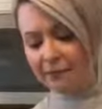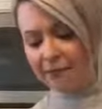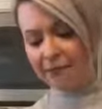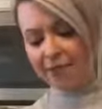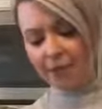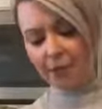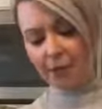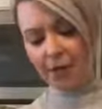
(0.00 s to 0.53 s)
to
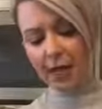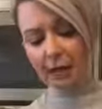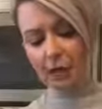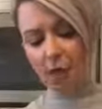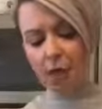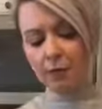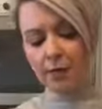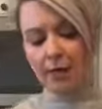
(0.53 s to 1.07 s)
simmer that
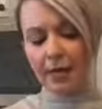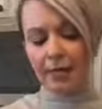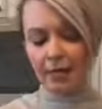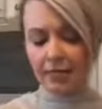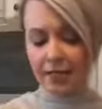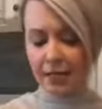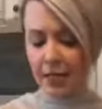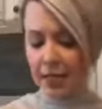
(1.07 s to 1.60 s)
long, but I
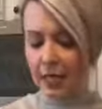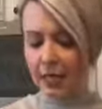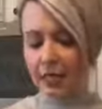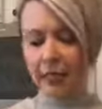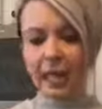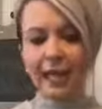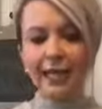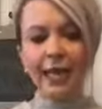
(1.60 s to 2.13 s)
just
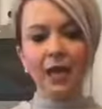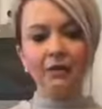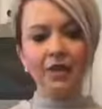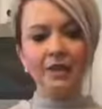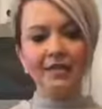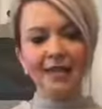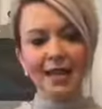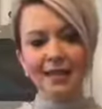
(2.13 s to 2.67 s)
like how
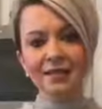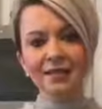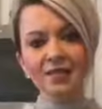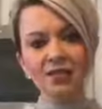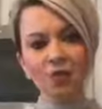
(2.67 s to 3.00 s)
they taste,